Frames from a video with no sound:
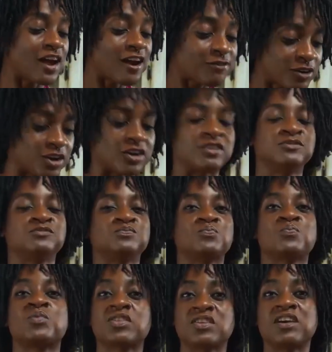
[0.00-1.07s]
ever
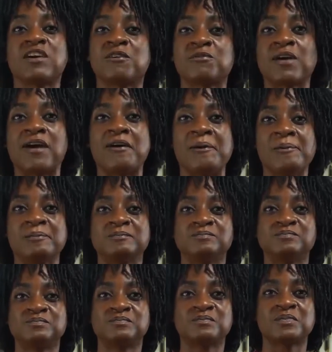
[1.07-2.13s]
with the air fryer.
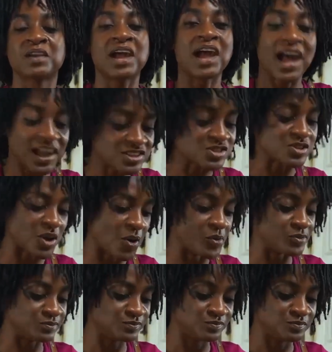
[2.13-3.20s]
Hands
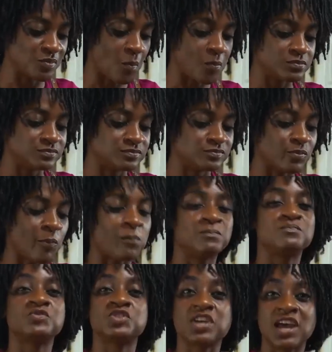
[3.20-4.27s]
down,
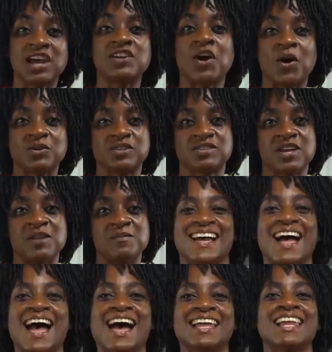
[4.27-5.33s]
10 out of 10.
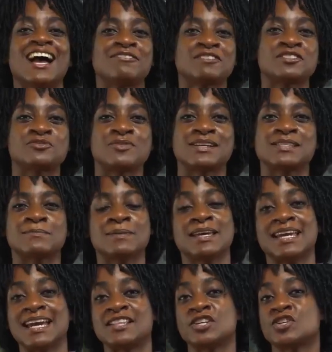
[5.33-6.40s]
I'll have this
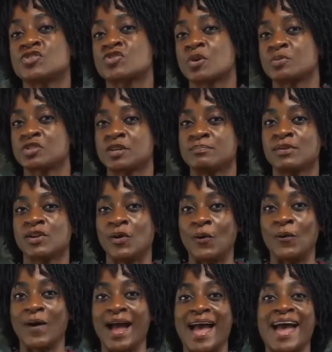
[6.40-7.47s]
recipe in the description below
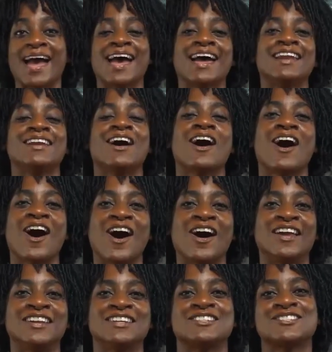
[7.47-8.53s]
and
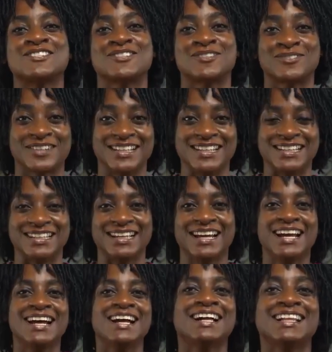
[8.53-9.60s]
on screen.
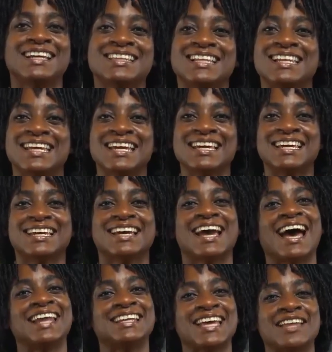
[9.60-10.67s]
Click the link
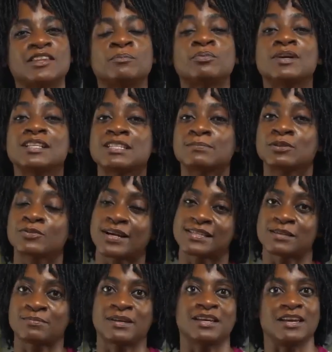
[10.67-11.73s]
and get the printable
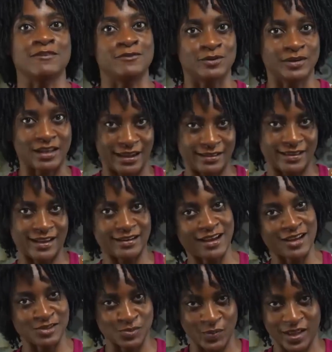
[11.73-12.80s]
recipe if you'd like that
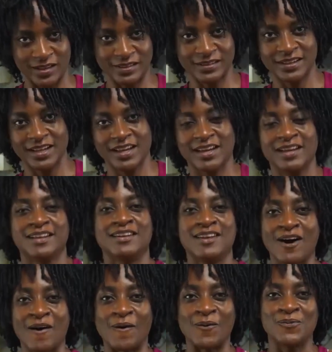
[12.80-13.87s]
as well.
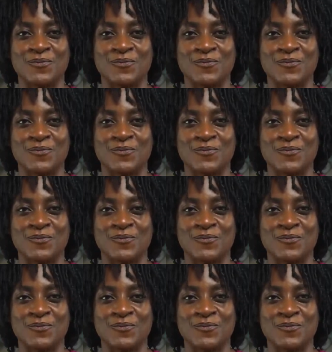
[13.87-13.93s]
Now,